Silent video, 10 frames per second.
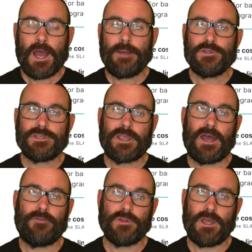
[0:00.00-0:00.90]
I'm using
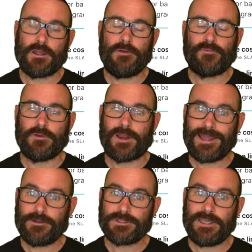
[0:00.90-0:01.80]
Kaf uh, Confluent
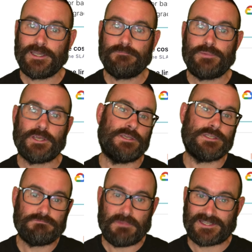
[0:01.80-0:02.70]
Cloud here
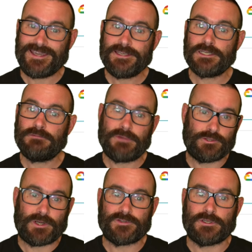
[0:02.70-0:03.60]
because it's easier. I
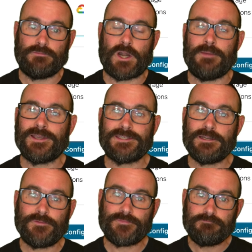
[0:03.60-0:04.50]
don't have to run it
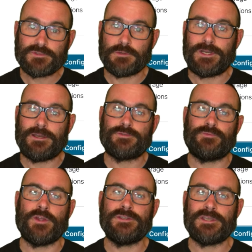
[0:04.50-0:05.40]
myself. Someone else
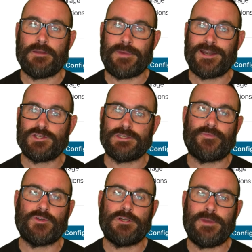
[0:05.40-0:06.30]
runs it and manages it
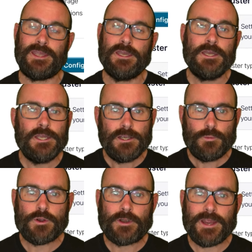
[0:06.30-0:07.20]
for me.
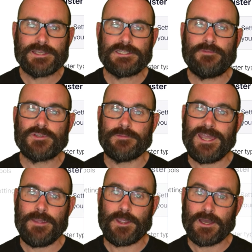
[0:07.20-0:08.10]
We'll create ourselves some
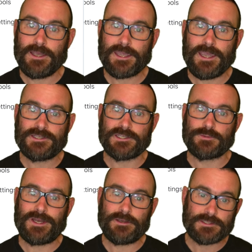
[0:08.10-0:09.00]
A P I keys as
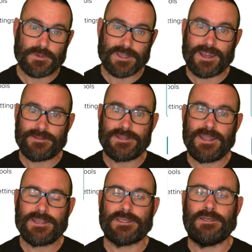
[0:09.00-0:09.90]
well so we can get the
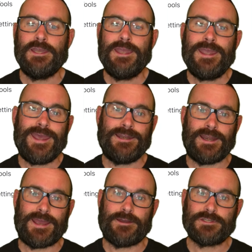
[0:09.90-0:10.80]
data in and
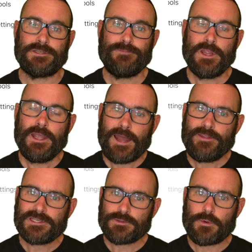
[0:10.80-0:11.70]
out. And
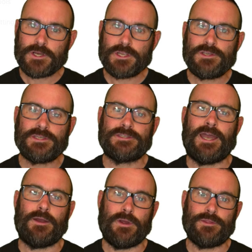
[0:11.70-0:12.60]
this is what we're going to do to
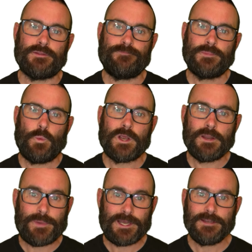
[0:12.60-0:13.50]
start with. We're going
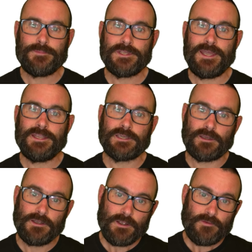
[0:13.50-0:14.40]
to pipe the
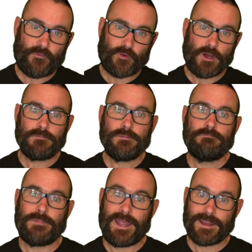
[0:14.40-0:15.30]
data from
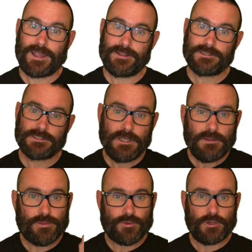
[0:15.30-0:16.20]
netcat
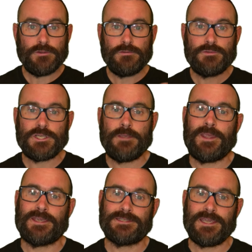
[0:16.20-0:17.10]
through G
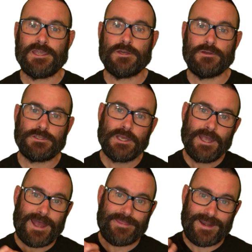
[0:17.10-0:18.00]
P S decode
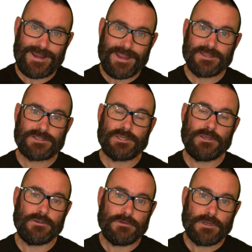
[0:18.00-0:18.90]
and then
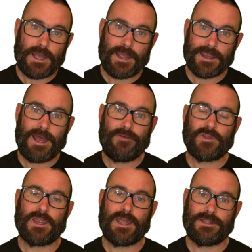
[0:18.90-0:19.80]
into uh,
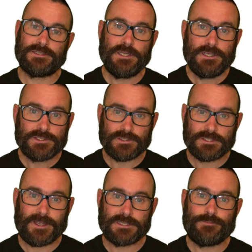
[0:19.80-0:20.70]
KafkaCat, so as
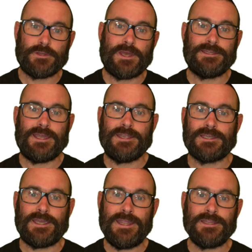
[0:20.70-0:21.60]
to be able to put that
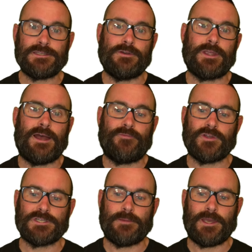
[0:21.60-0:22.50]
data into a Kafka
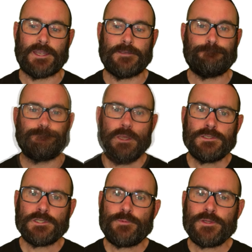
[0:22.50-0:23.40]
topic.
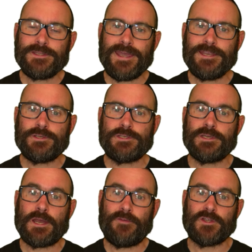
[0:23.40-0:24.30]
So to put the data into the
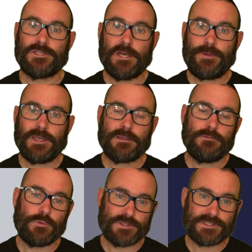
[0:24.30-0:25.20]
Kafka topic,
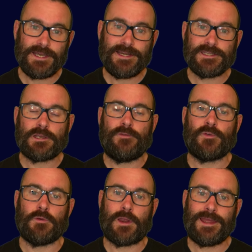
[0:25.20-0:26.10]
we'll sign into
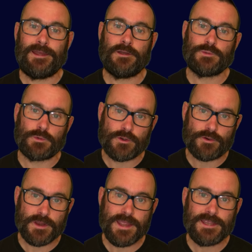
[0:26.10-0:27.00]
Confluent Cloud, we'll
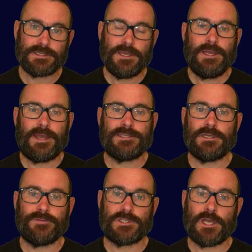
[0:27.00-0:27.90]
create
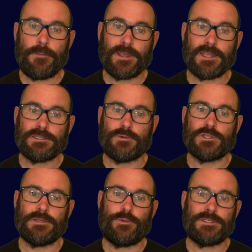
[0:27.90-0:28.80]
ourselves a topic into
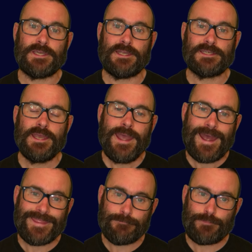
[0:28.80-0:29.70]
which to put it,
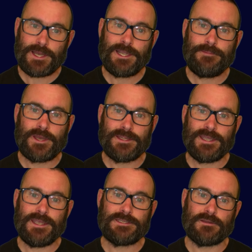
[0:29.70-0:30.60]
and then pipe that
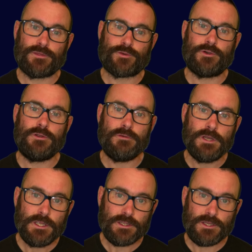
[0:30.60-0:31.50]
data through
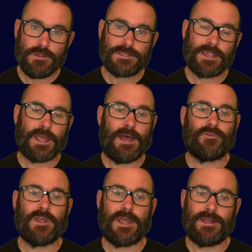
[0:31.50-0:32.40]
using
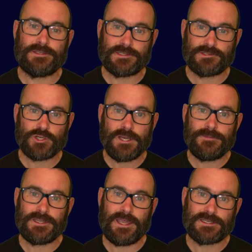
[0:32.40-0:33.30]
KafkaCat to stream
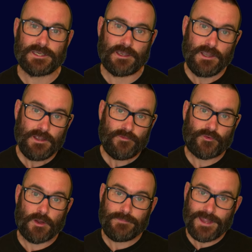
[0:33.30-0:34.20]
the data
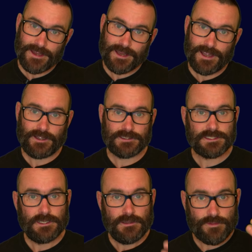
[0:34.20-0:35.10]
from netcat
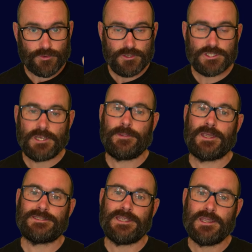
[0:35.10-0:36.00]
through G P
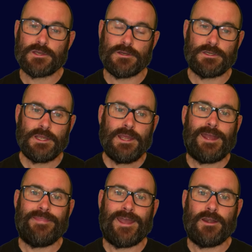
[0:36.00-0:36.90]
S decode
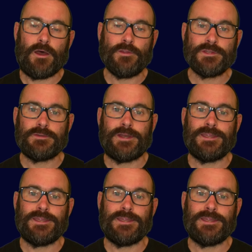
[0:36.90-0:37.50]
and then onto